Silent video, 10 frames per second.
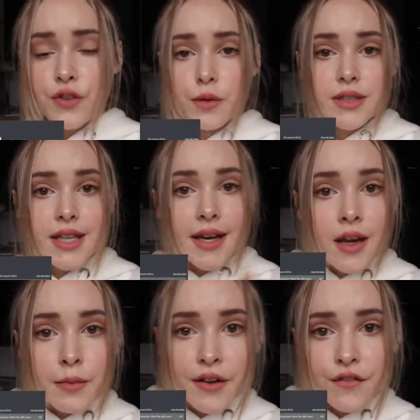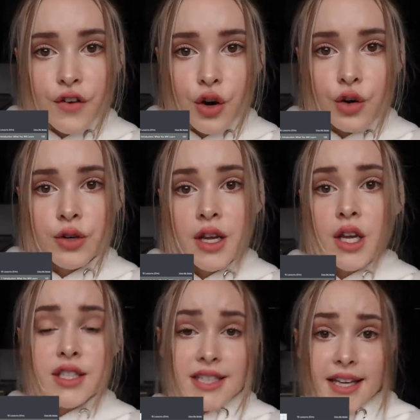from setting up my phone
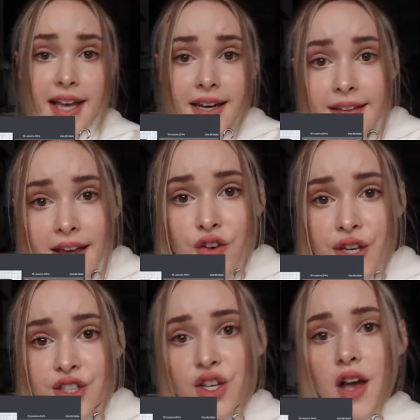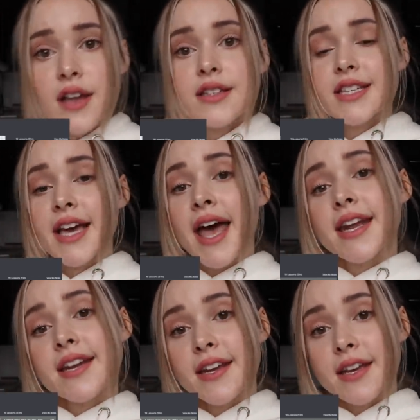to getting that great shot to
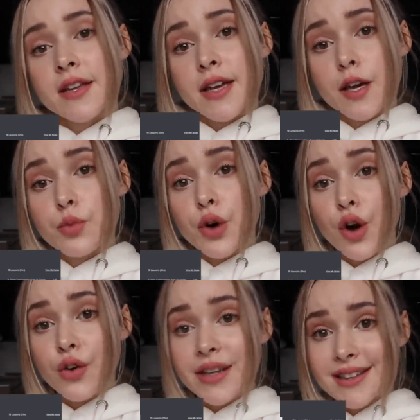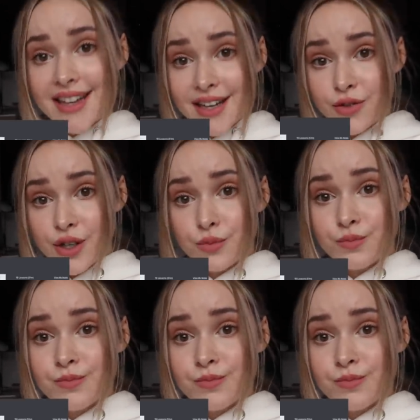editing it like a pro in Lightroom.